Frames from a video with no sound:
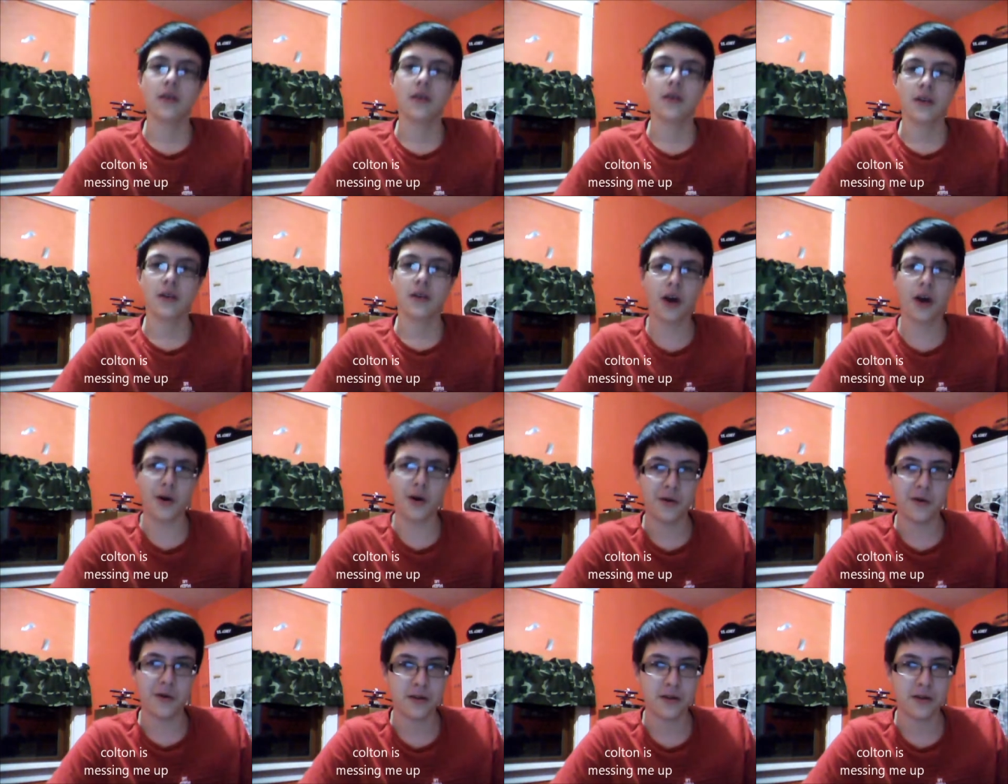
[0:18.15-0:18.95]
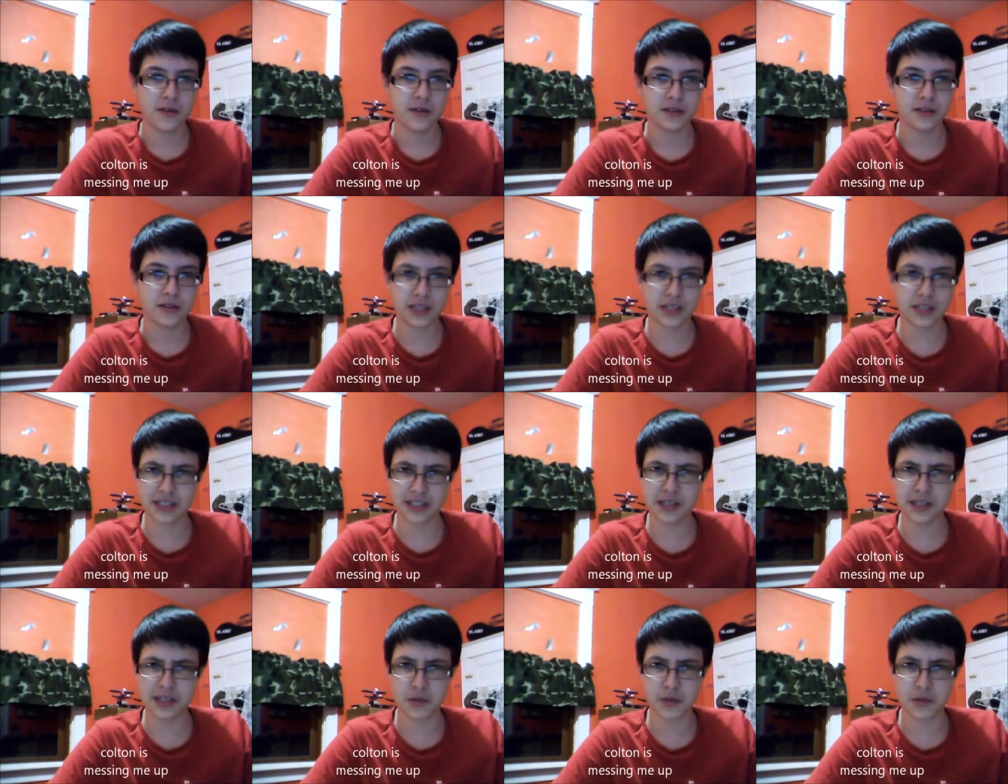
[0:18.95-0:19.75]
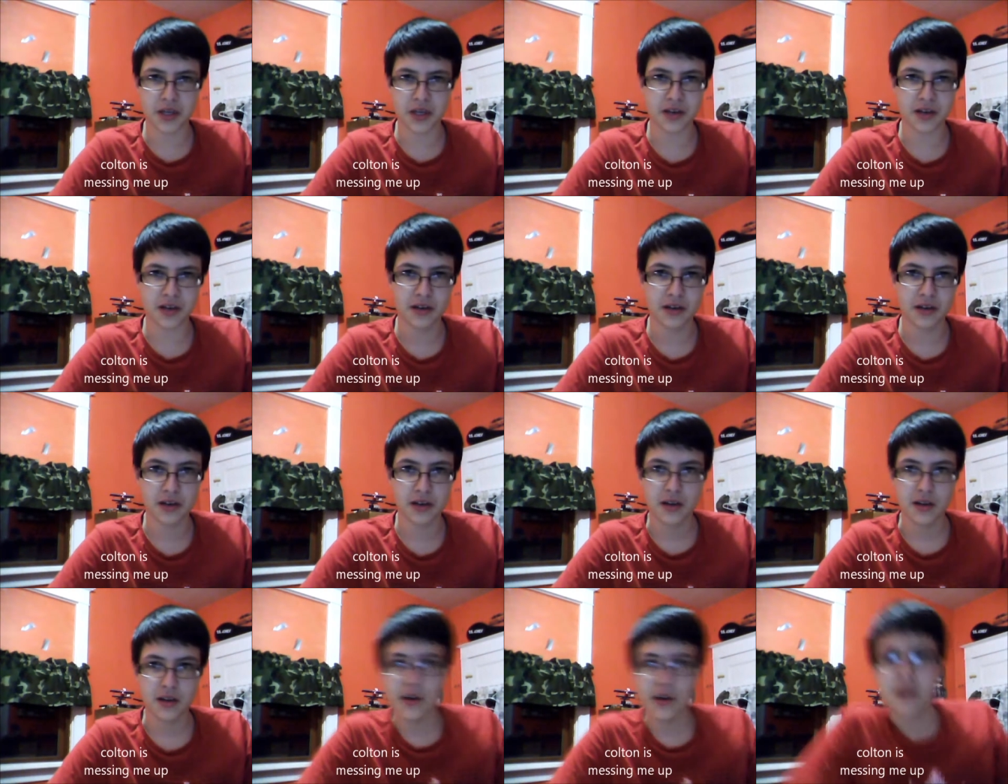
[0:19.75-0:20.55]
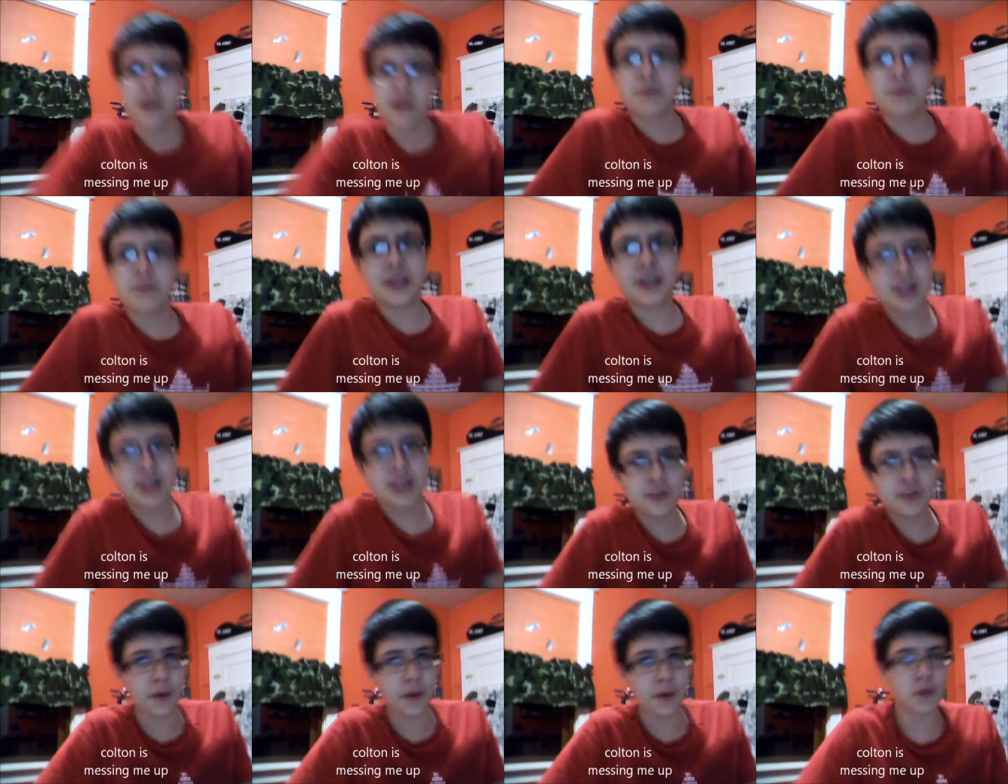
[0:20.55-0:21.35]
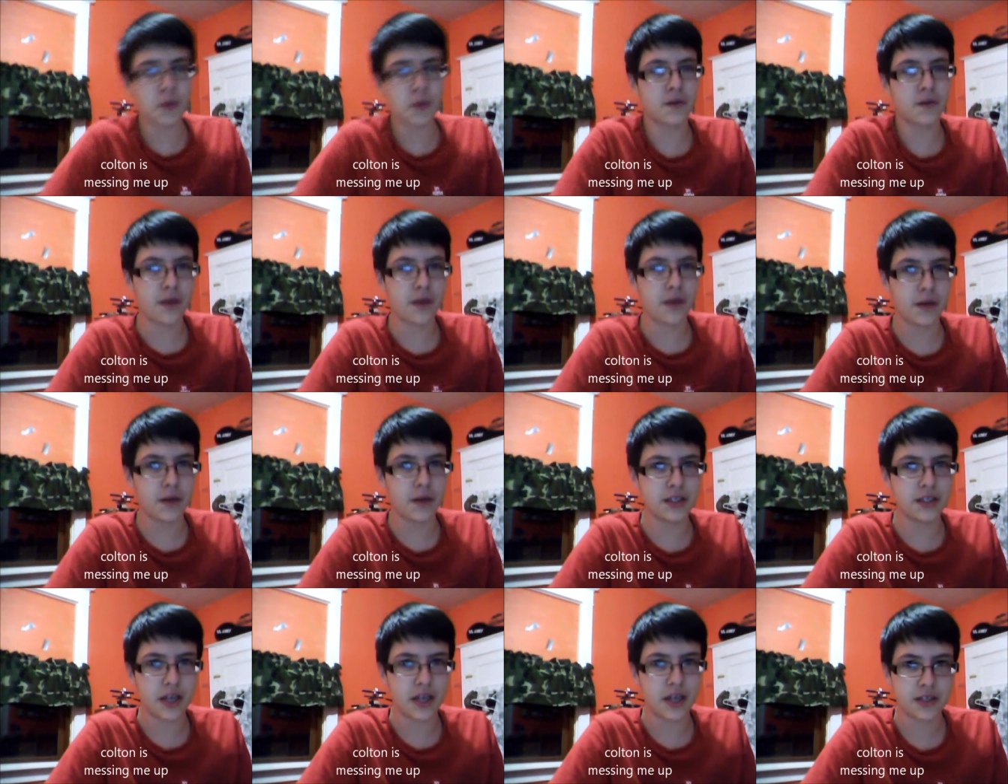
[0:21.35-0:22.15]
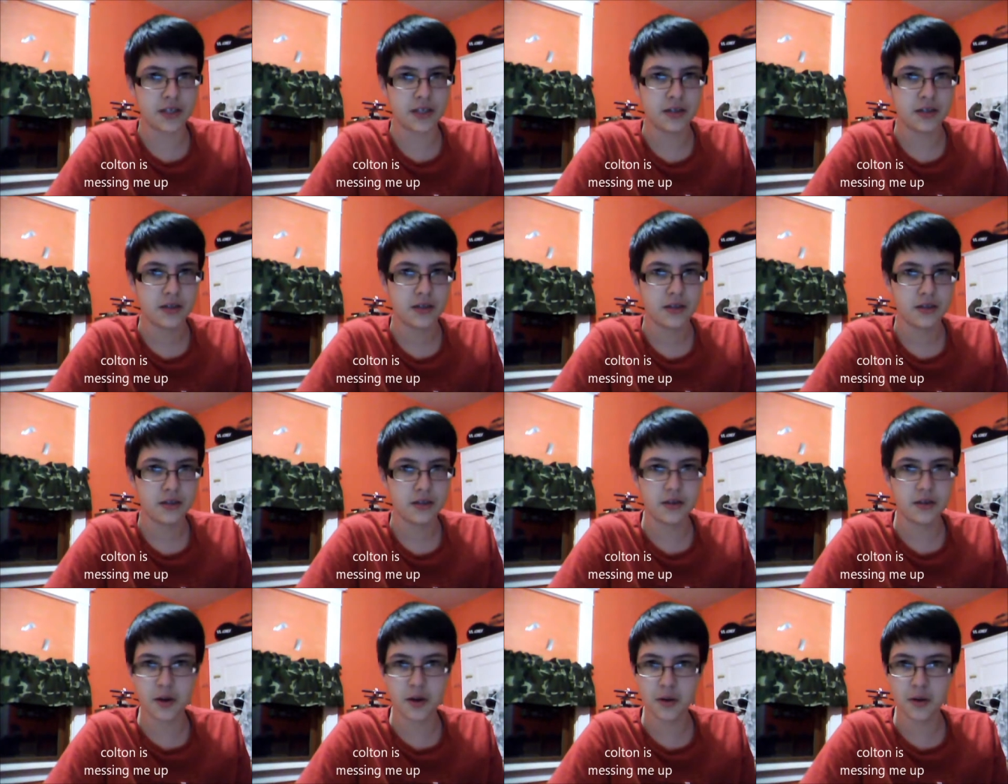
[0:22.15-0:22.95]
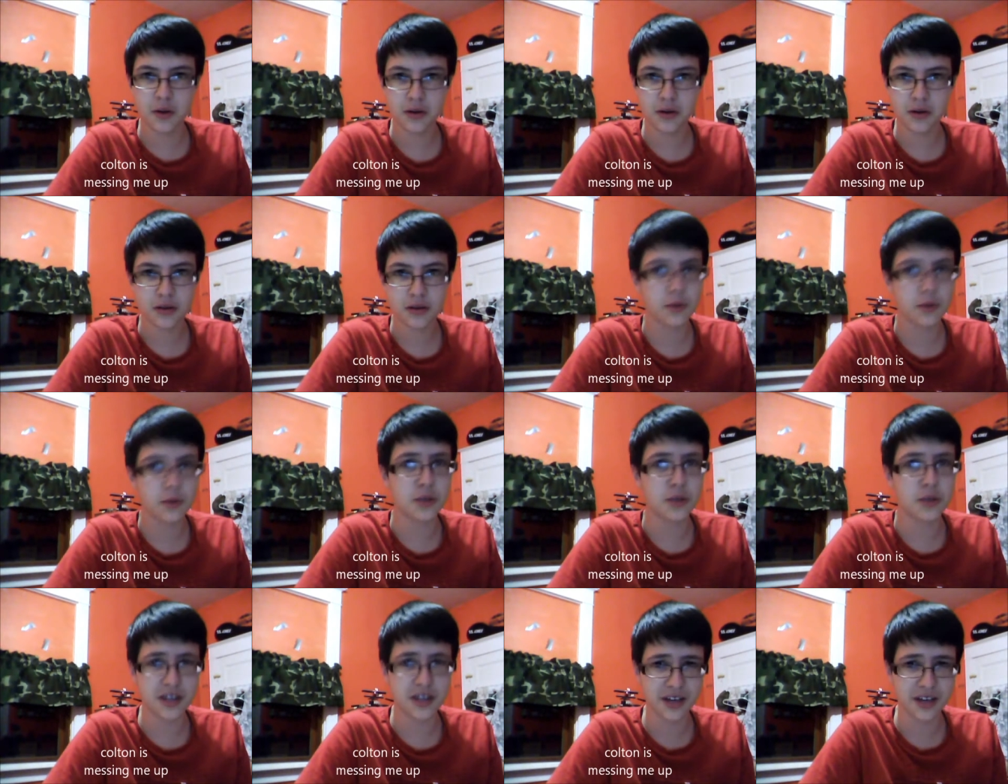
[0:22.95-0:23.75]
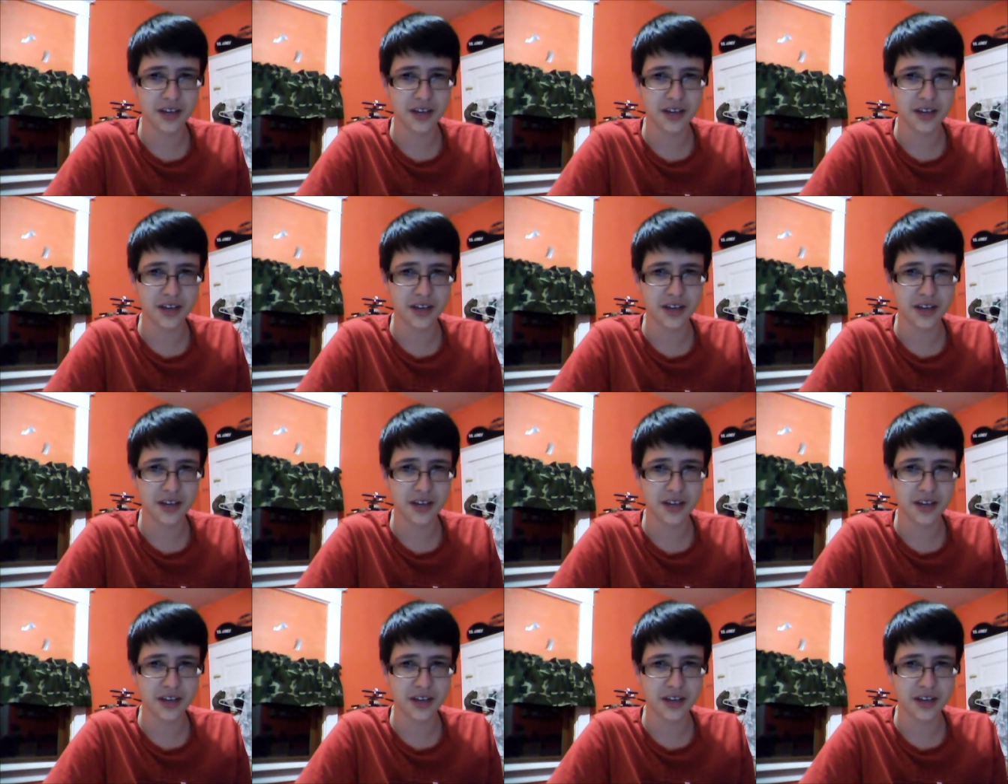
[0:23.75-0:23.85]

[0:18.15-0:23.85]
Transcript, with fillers: oh, didn't see you there. But you're probably wondering how I did that. You know, the whooshing.